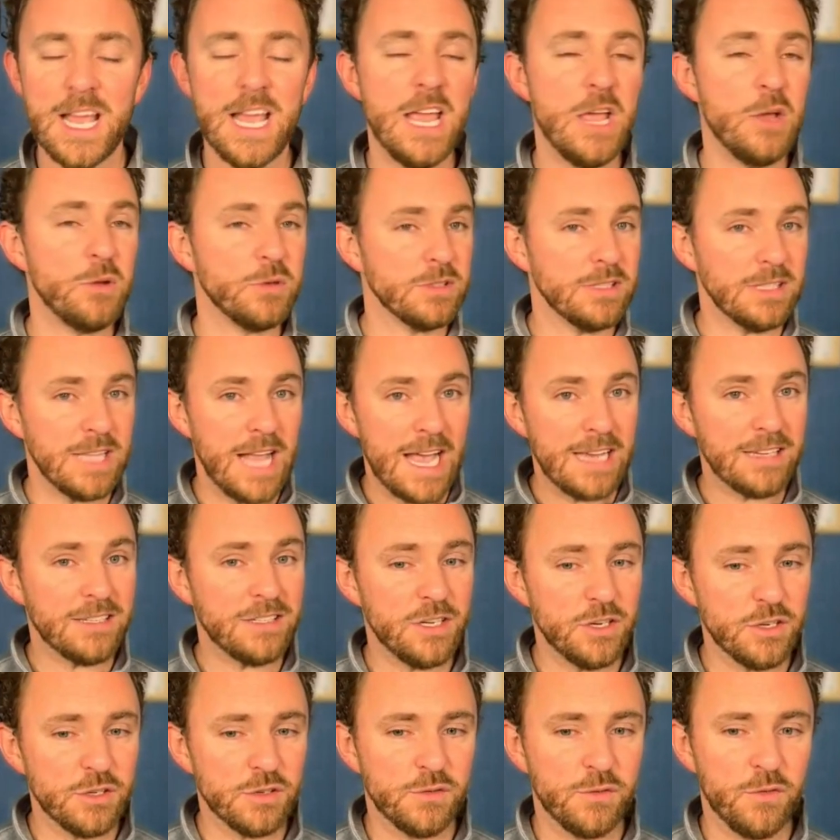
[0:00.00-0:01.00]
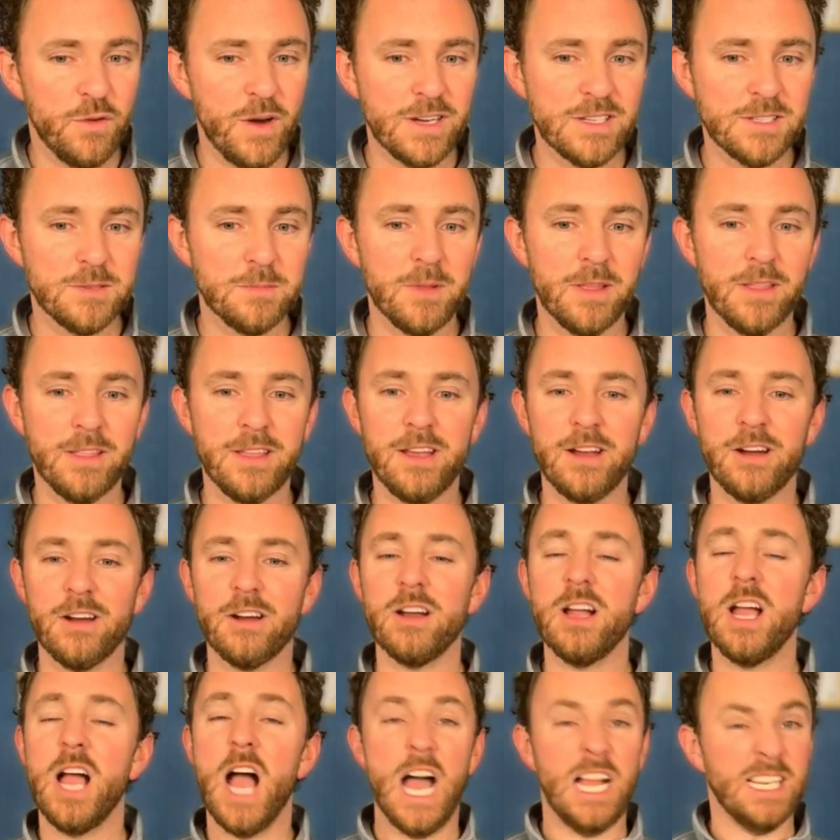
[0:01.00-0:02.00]
He was last year's freshman of the
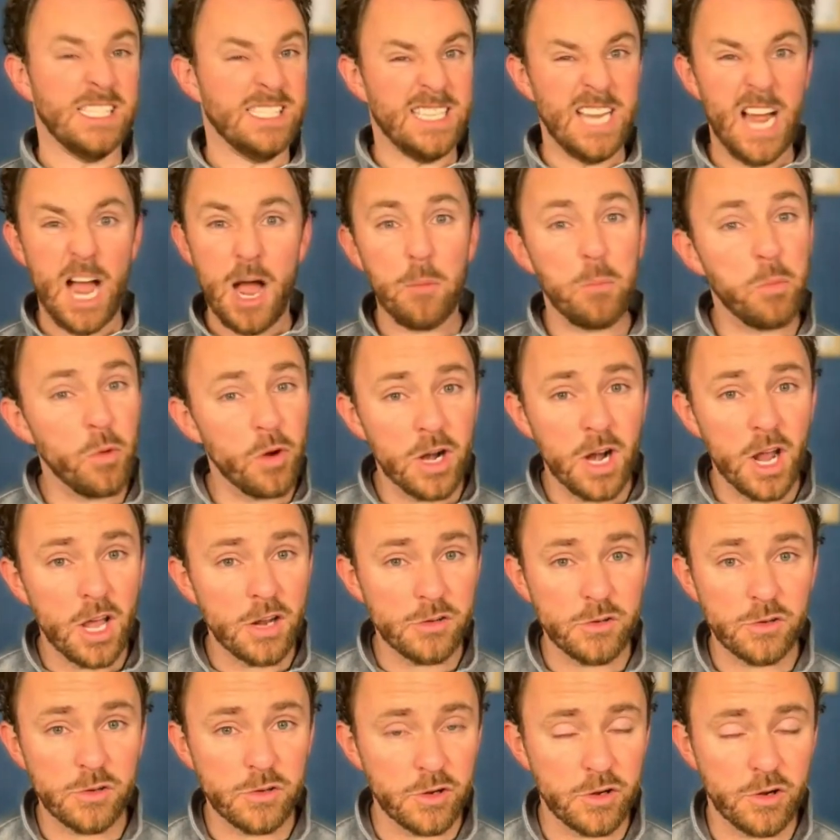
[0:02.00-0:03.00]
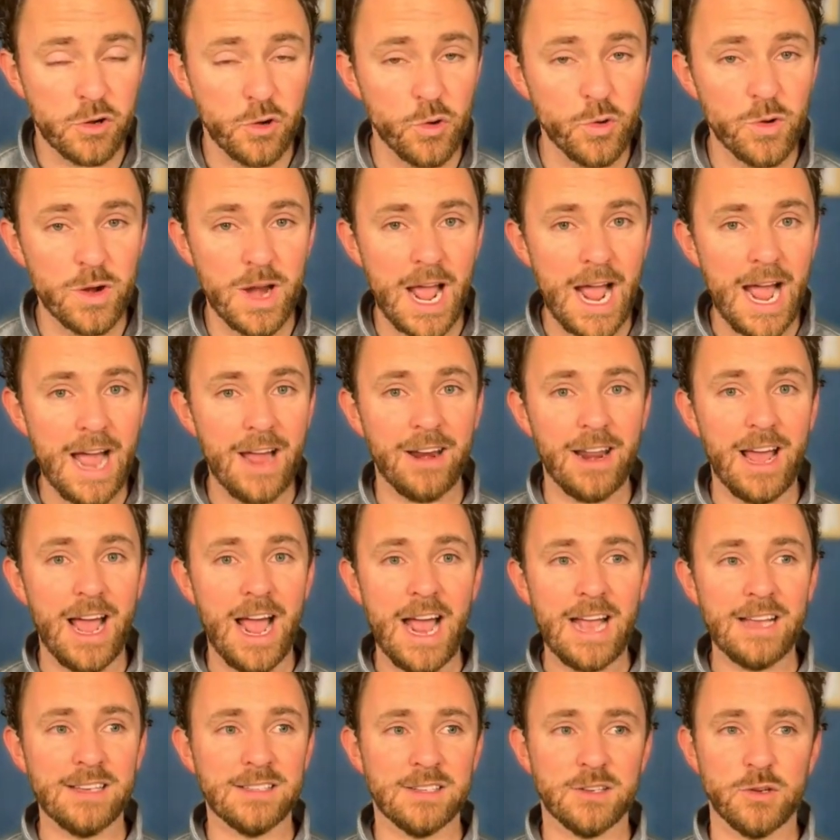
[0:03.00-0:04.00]
year, a top 100 recruit out of
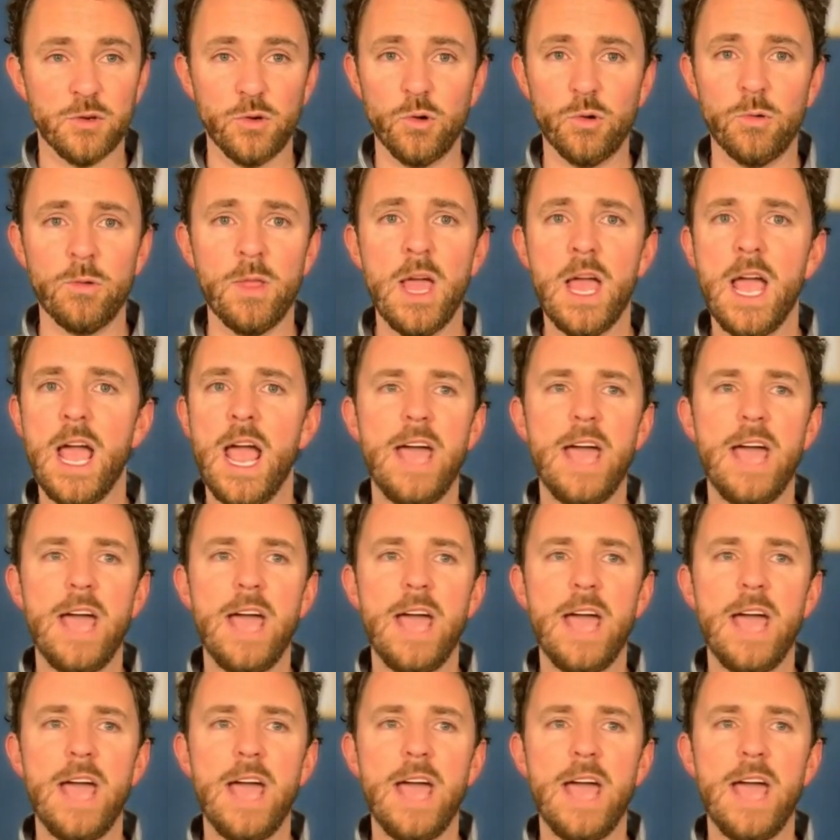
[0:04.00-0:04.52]
high school.